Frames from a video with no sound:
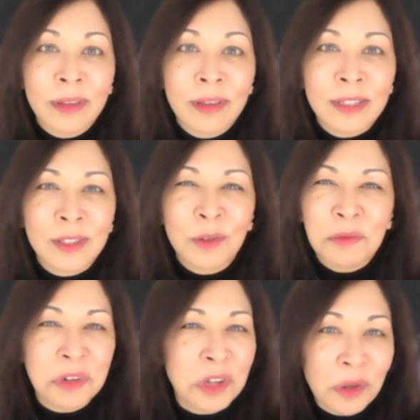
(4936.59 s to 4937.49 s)
It's not
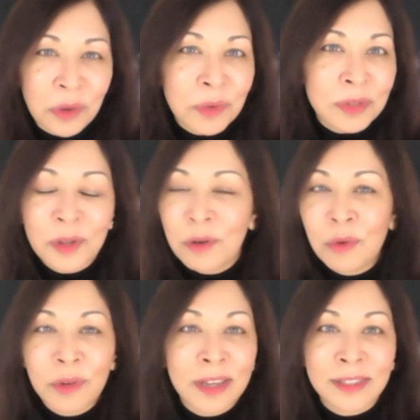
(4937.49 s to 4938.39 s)
new. It's not
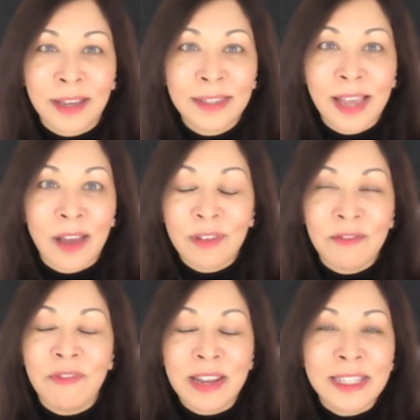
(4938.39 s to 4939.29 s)
rocket science. I haven't
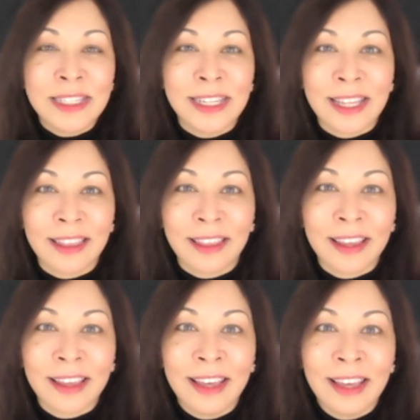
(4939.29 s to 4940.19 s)
invented
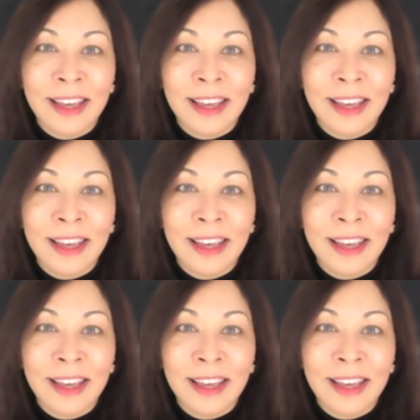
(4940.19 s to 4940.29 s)
anything.